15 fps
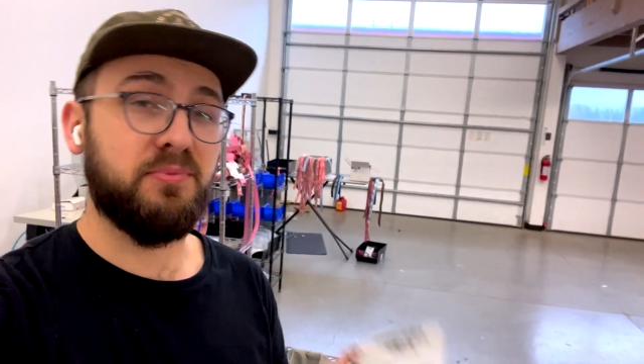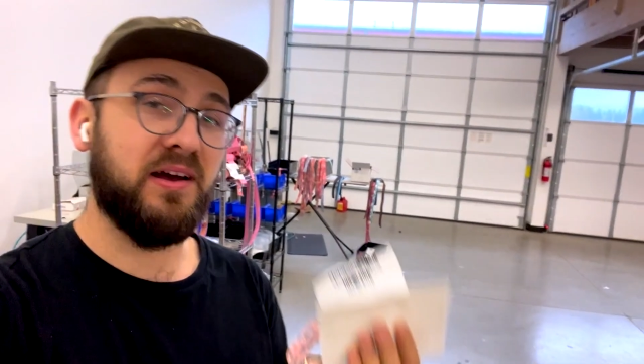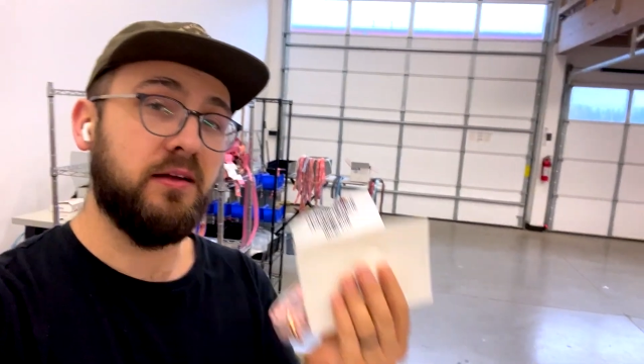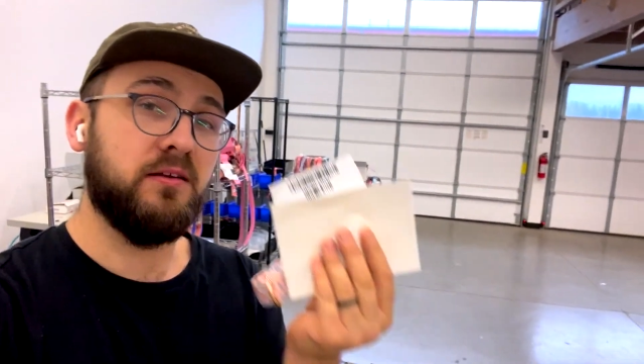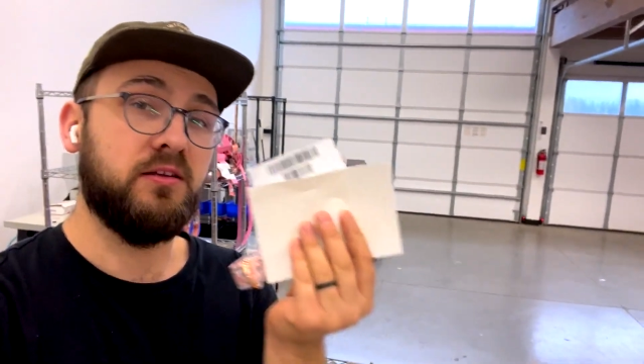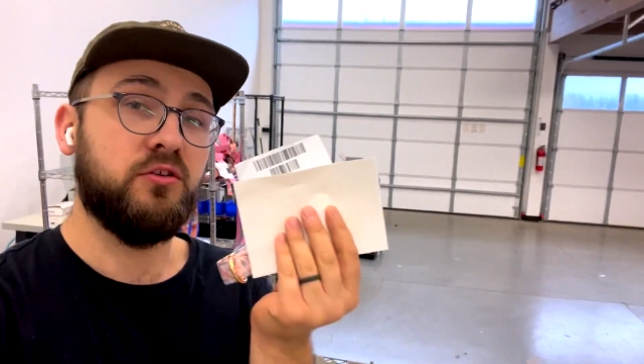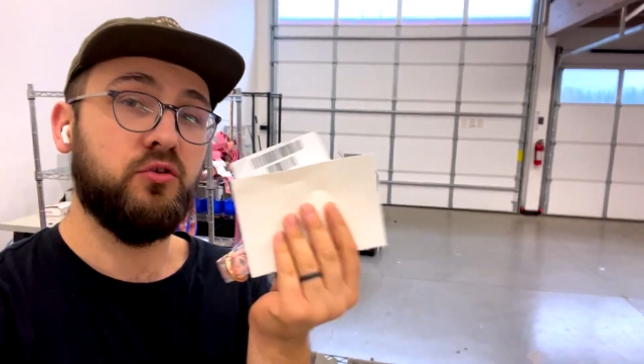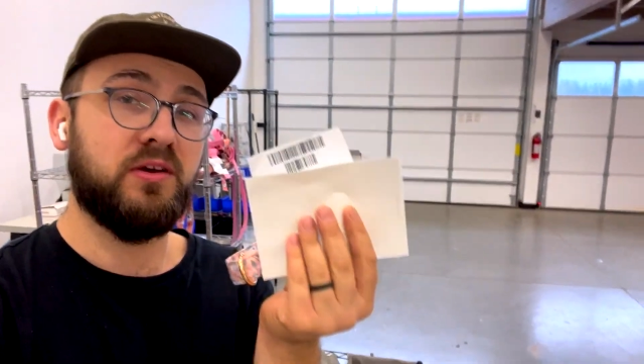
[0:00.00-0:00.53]

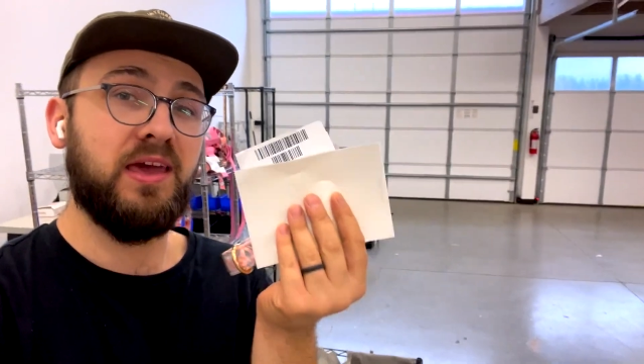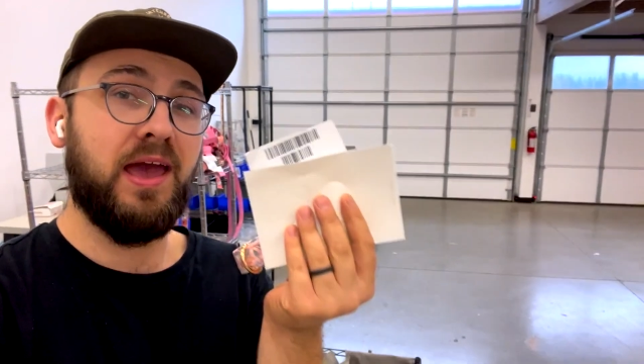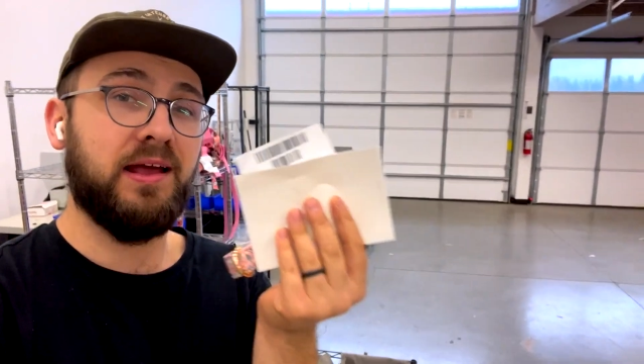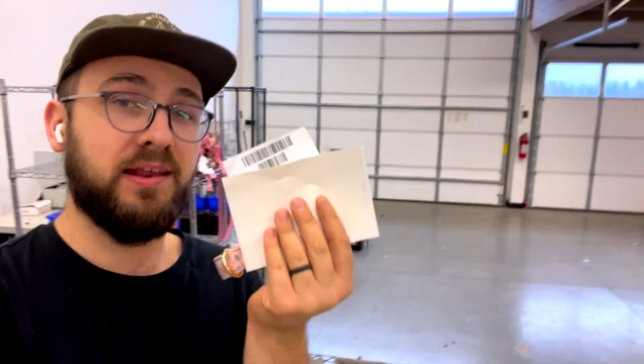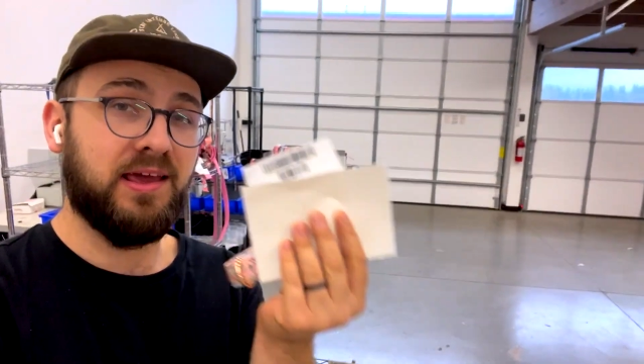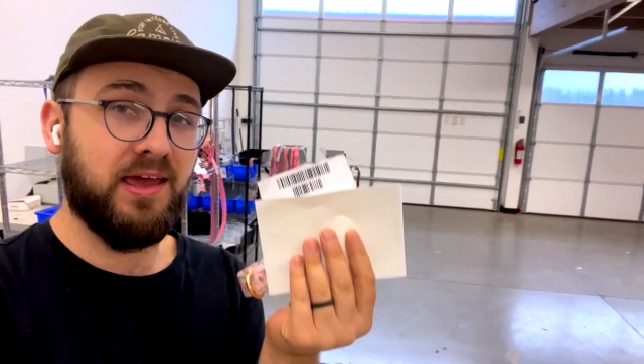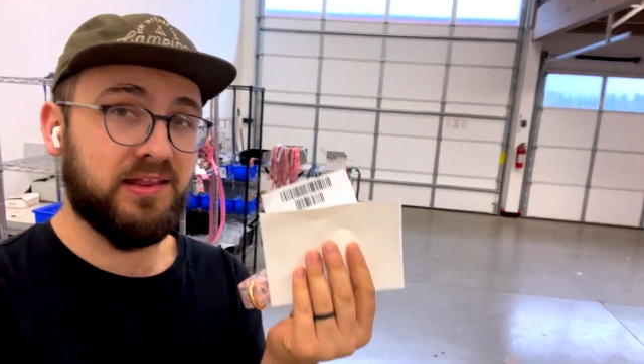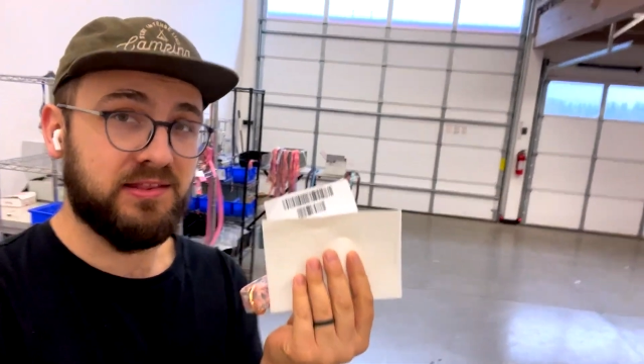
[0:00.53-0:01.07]
but you
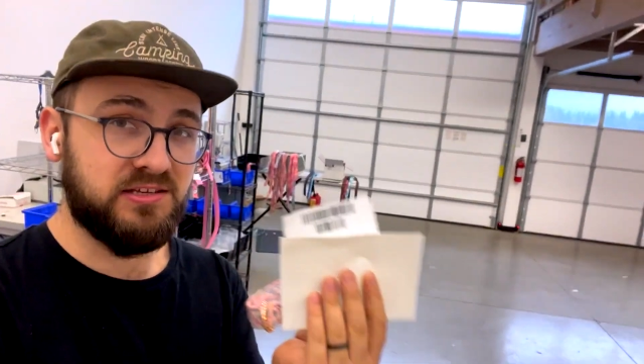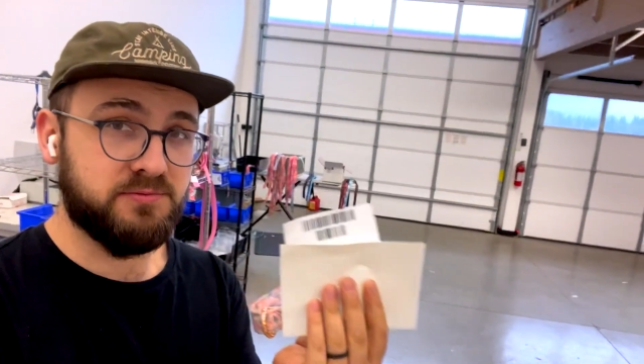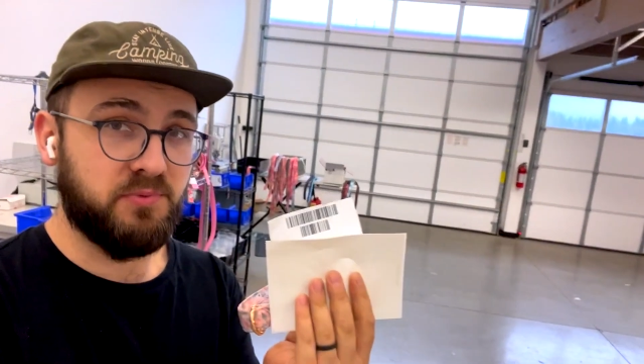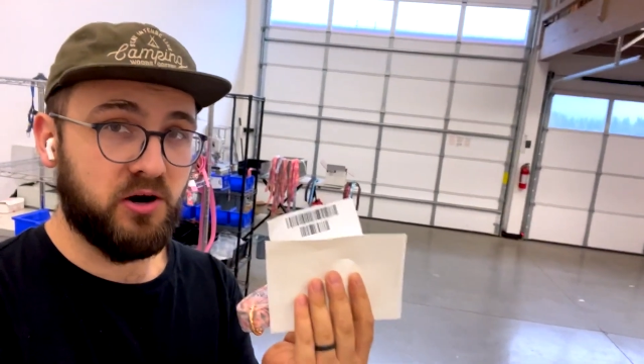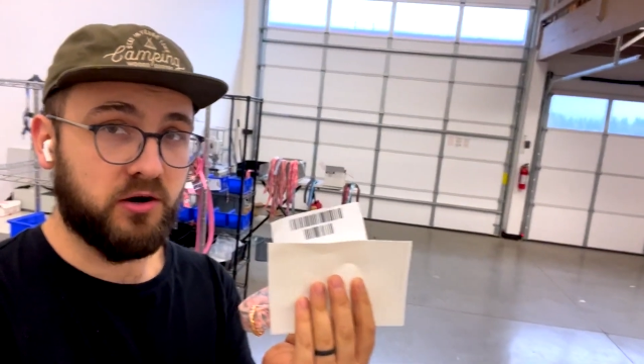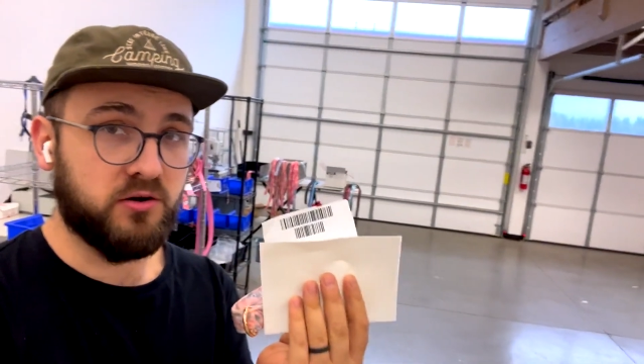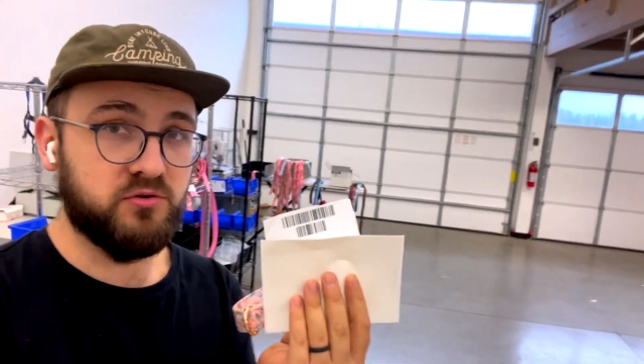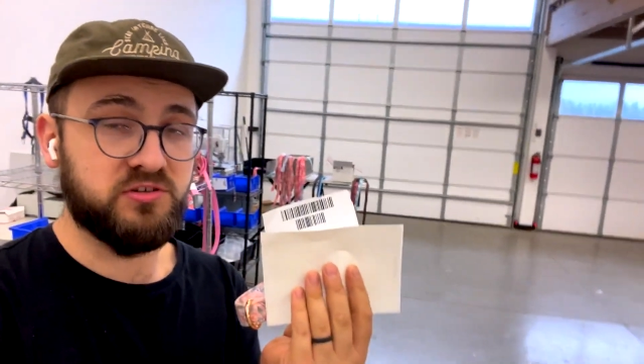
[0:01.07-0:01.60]
can't get these
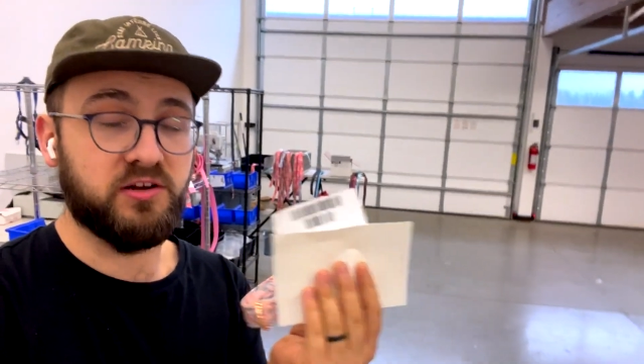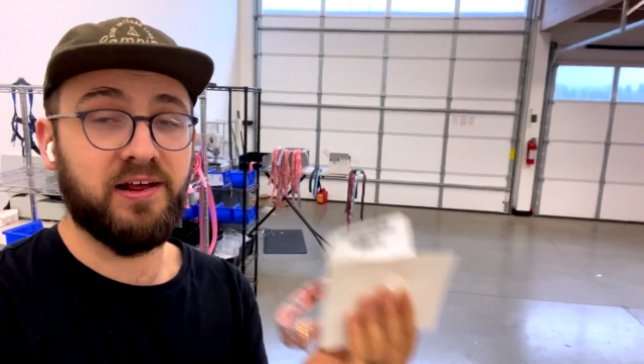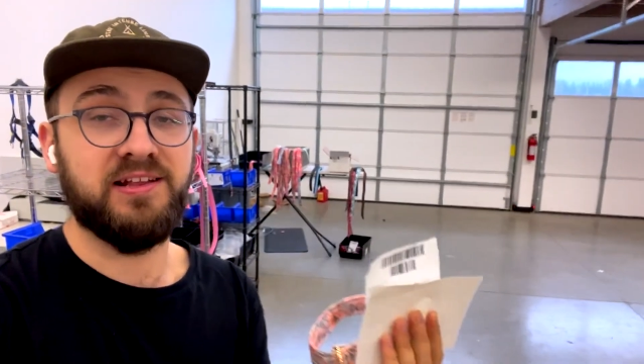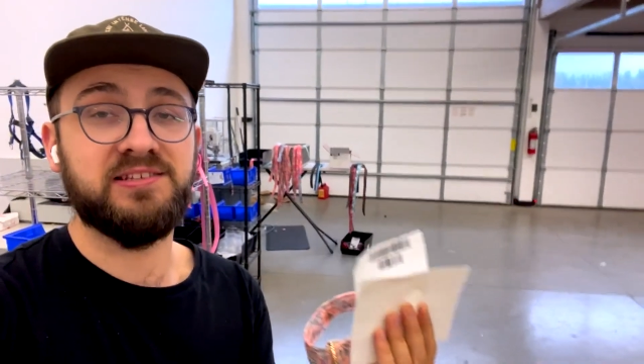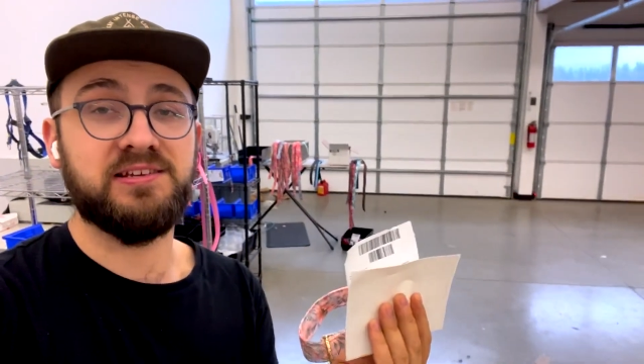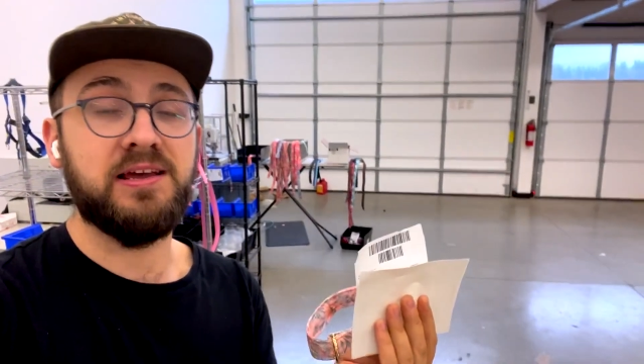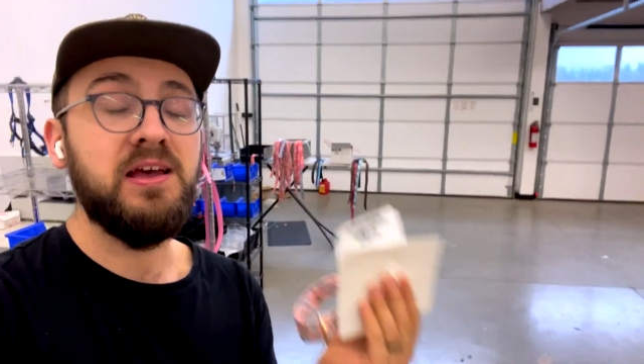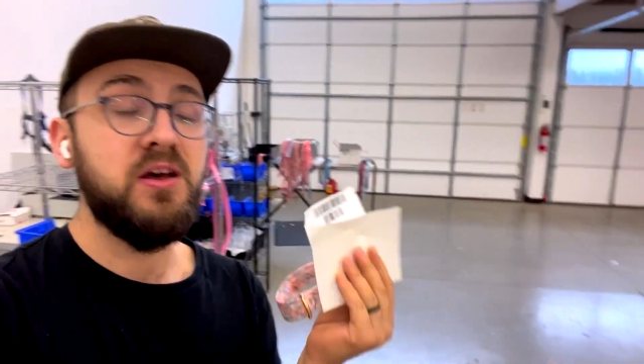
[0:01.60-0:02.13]
barcodes on
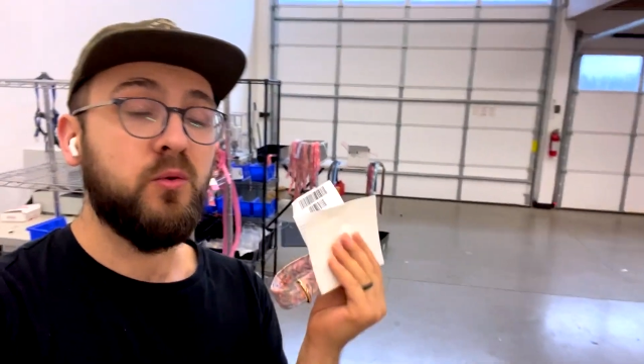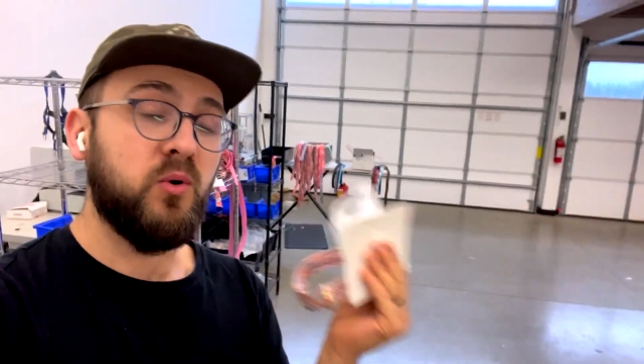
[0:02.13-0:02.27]
Etsy.